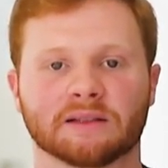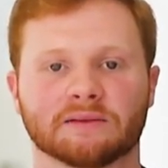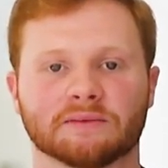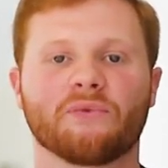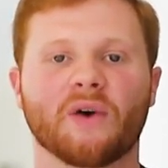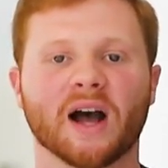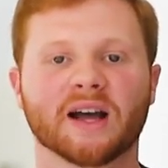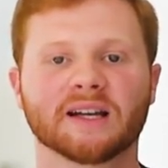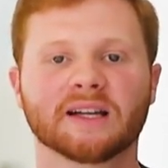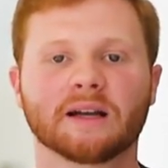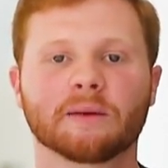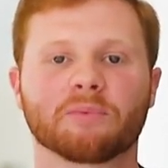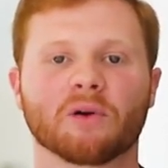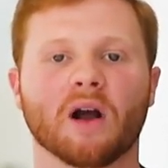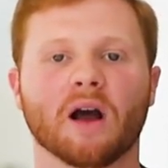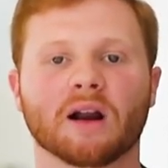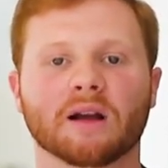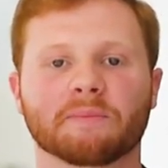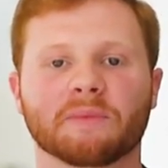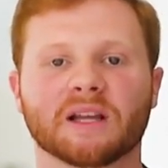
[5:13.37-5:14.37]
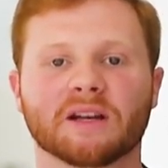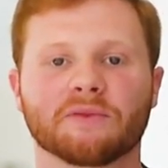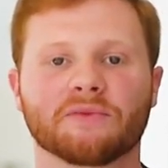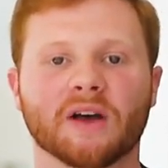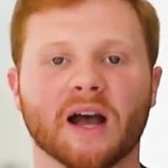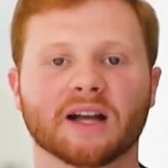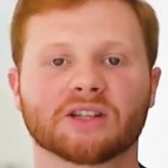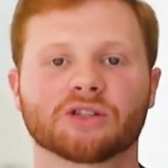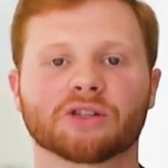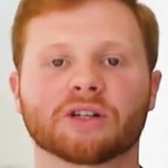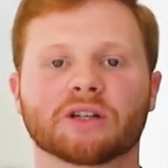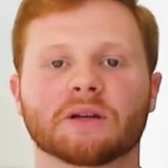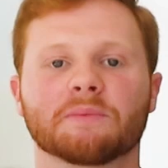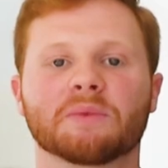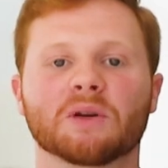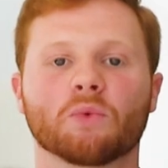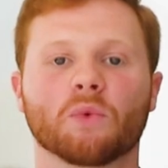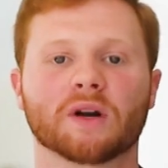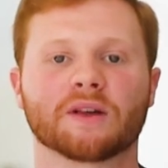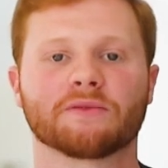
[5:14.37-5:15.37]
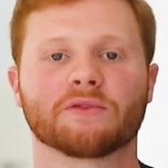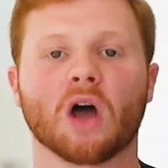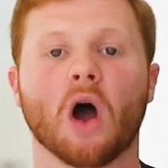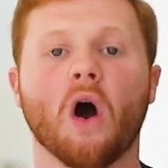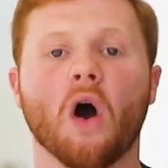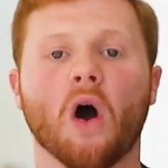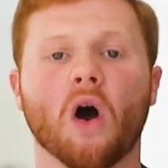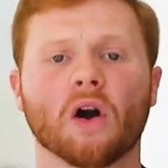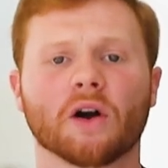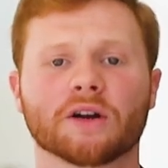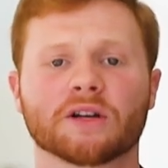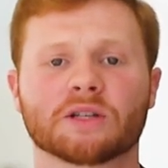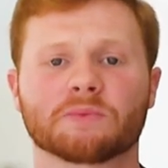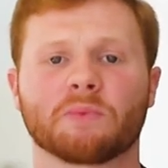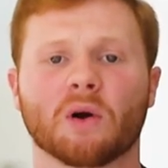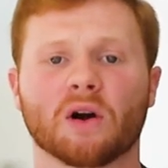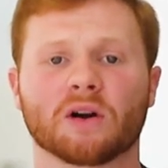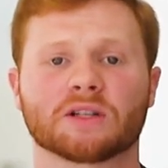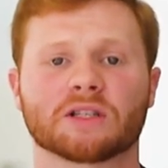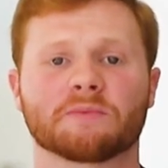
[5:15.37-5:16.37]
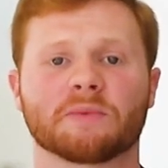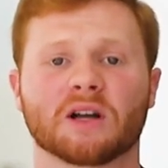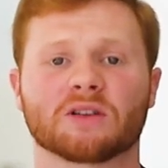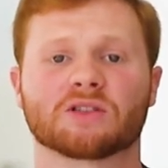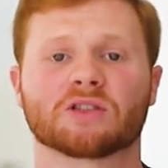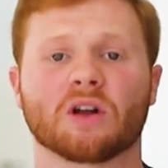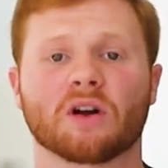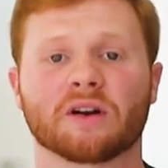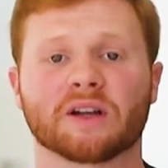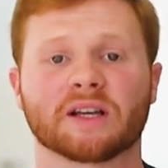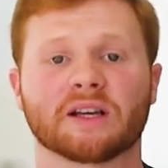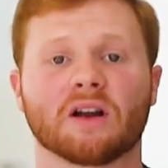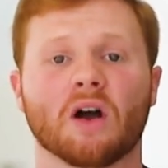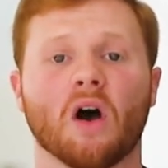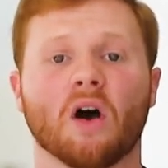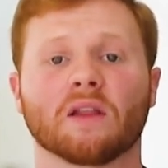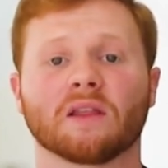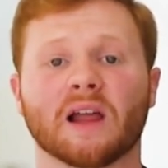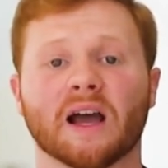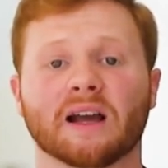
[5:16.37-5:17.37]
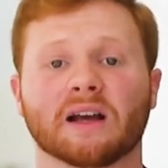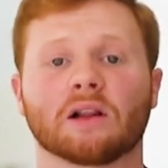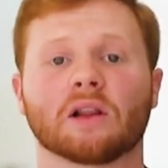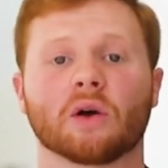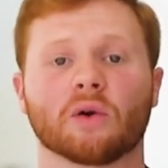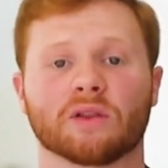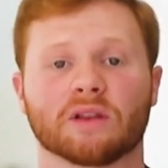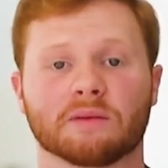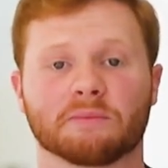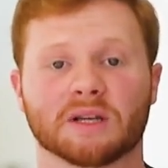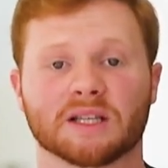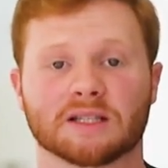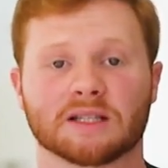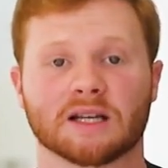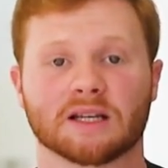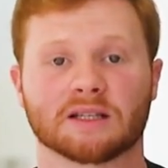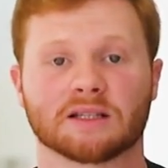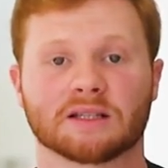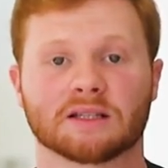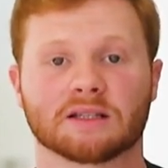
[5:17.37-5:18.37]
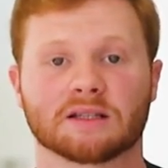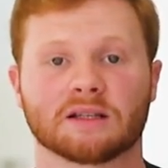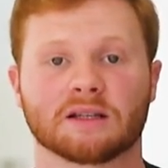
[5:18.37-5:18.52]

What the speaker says: Finding a product manufacturer can be one of the hardest parts about starting an online clothing business.